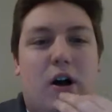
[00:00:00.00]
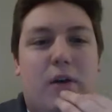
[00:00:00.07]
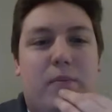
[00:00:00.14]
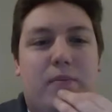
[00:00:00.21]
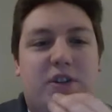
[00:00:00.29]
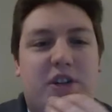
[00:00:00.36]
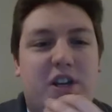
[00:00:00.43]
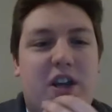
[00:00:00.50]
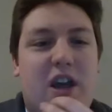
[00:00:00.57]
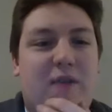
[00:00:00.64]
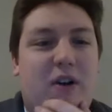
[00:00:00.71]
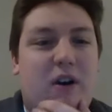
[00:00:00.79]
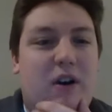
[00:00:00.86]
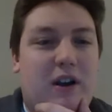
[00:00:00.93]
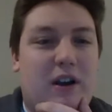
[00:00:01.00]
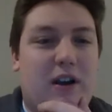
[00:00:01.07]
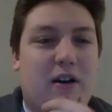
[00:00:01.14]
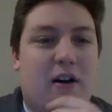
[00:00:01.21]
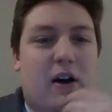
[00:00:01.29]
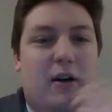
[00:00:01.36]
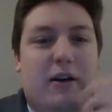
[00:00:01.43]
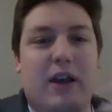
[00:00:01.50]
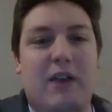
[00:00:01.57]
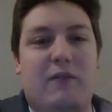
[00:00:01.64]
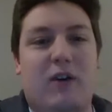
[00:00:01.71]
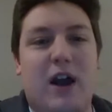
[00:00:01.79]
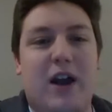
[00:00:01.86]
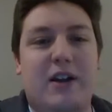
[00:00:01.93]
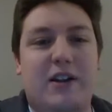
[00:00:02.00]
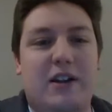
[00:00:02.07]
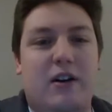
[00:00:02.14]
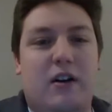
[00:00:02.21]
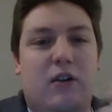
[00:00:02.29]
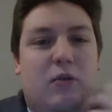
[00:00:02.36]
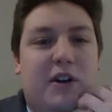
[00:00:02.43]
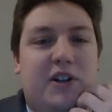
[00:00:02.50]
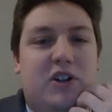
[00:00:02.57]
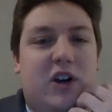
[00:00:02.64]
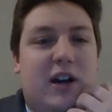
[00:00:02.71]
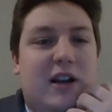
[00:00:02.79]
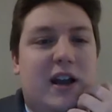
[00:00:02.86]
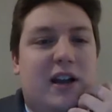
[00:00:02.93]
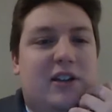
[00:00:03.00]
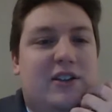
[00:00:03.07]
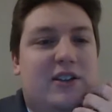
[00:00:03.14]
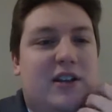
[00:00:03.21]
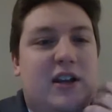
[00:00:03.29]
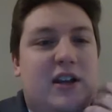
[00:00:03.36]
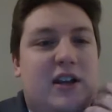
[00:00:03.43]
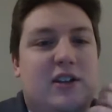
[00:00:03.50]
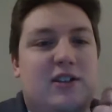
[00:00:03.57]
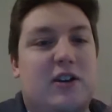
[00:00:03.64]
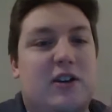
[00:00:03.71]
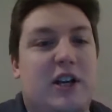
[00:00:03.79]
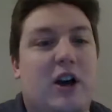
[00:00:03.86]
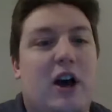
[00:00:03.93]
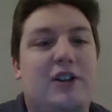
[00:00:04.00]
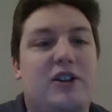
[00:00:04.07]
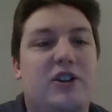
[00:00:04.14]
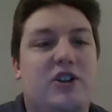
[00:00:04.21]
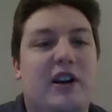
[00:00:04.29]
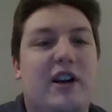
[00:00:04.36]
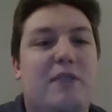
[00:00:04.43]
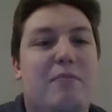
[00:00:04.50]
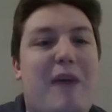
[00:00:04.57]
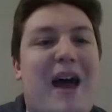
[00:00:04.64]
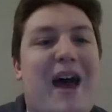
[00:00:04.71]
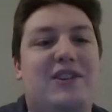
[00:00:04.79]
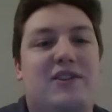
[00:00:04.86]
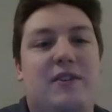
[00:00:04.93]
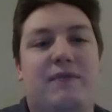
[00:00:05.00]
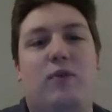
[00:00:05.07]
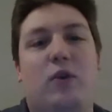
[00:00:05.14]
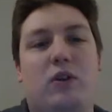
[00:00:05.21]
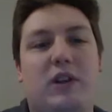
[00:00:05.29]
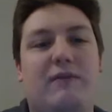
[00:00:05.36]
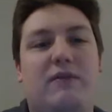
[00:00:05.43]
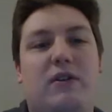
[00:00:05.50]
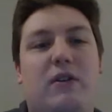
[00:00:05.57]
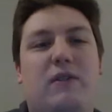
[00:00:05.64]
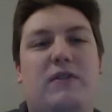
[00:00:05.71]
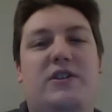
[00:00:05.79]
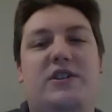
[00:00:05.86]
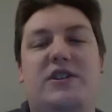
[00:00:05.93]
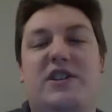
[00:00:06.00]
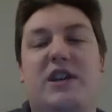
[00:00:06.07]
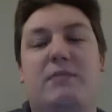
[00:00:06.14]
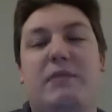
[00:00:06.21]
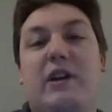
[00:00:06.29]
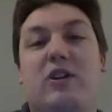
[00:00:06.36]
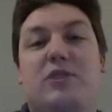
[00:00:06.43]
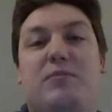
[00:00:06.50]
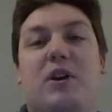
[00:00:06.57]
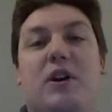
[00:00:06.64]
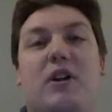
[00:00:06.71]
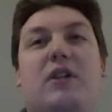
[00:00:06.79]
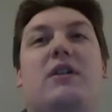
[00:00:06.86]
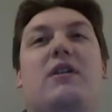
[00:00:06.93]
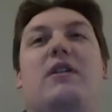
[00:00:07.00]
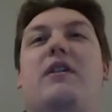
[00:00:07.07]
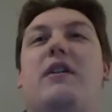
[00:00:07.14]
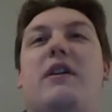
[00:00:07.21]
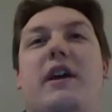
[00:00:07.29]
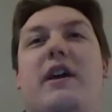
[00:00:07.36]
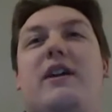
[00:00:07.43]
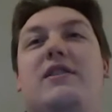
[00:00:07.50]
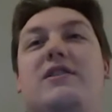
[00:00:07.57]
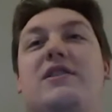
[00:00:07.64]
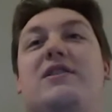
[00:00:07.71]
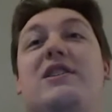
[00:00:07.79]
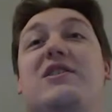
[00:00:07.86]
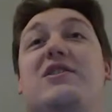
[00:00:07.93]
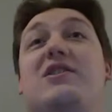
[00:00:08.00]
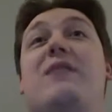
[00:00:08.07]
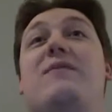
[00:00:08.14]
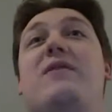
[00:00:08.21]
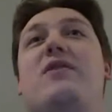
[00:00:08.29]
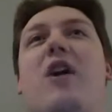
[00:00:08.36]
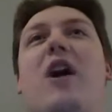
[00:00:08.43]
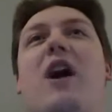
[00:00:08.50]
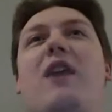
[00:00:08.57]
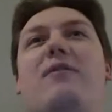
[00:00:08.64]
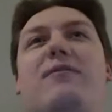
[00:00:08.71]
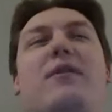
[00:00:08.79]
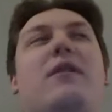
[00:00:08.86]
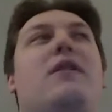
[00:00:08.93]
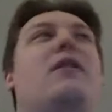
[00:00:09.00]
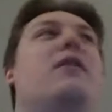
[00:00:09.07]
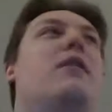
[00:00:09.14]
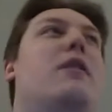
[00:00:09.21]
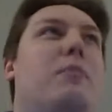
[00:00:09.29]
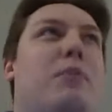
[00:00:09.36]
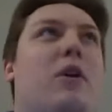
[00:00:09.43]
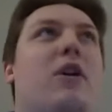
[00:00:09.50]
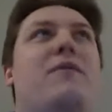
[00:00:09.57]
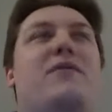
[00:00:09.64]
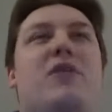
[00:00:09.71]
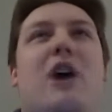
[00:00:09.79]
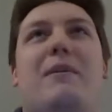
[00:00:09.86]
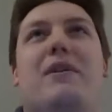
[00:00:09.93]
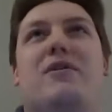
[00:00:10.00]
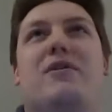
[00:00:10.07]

she gave her an idea on where to strike next, as there's a concentrated mass of 4-leaf clovers in St. Petersburg. And since they siphoned off part of Domino's